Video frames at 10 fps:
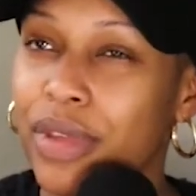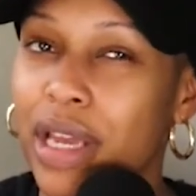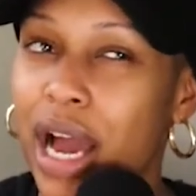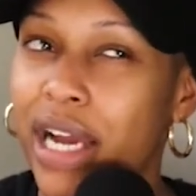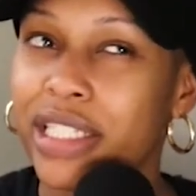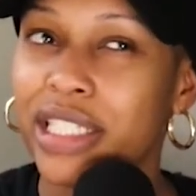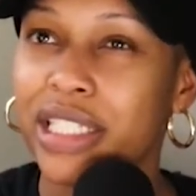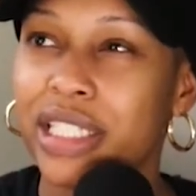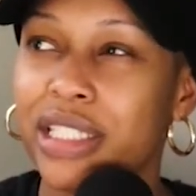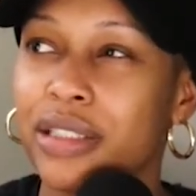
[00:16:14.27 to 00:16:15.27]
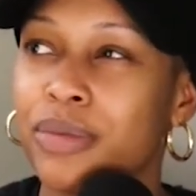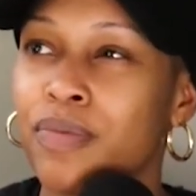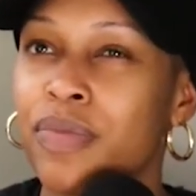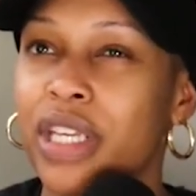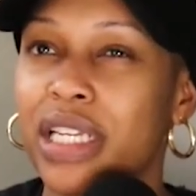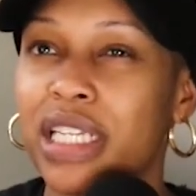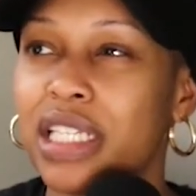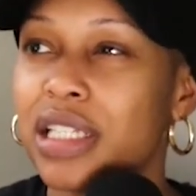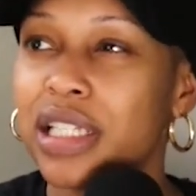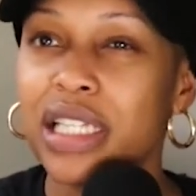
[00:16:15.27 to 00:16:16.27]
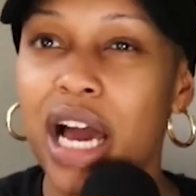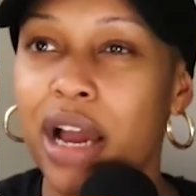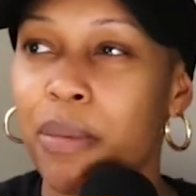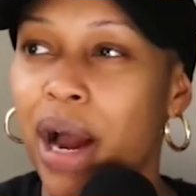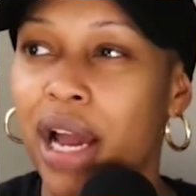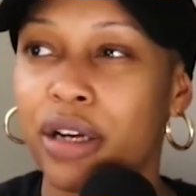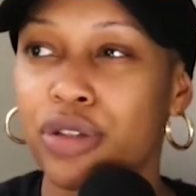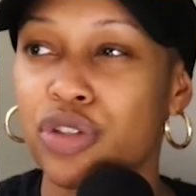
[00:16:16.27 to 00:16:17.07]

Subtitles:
I did an easy 9 miles